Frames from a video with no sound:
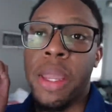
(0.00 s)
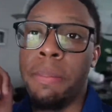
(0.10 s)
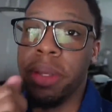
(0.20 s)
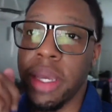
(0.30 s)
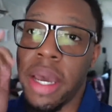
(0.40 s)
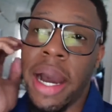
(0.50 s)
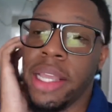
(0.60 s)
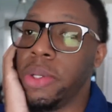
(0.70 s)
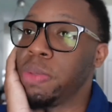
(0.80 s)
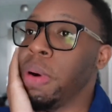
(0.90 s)
But yeah, I
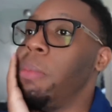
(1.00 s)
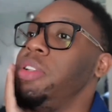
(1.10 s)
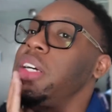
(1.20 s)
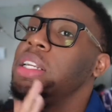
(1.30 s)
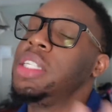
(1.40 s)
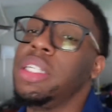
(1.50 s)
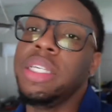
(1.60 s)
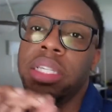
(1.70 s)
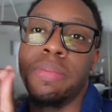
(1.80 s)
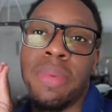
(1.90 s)
use Parmesan
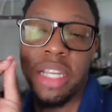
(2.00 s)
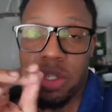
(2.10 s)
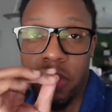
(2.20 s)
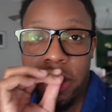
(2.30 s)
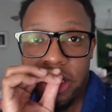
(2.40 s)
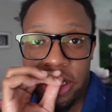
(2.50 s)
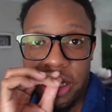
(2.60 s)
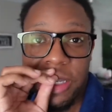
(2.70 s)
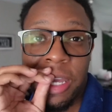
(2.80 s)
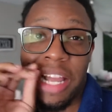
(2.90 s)
cheese, mozzarella
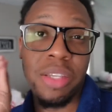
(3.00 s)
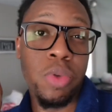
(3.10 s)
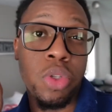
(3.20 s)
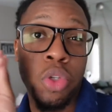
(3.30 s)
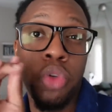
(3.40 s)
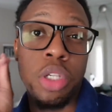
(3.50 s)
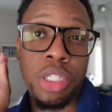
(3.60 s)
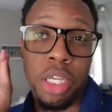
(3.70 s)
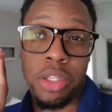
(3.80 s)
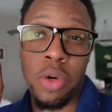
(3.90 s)
cheese, and I use Gouda
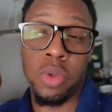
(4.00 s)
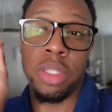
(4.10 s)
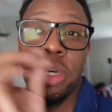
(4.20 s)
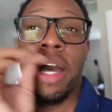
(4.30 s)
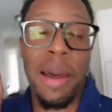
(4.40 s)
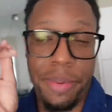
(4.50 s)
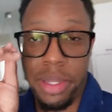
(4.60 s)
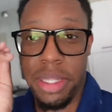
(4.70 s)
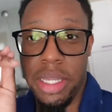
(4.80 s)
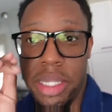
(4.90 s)
cheese on top
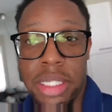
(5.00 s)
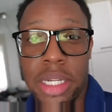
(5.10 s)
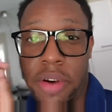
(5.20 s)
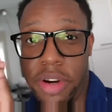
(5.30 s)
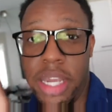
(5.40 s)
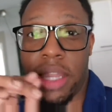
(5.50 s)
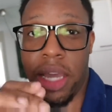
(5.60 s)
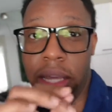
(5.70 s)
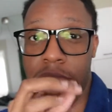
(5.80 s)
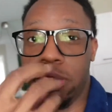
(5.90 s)
to cover that
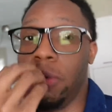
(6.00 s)
thing up.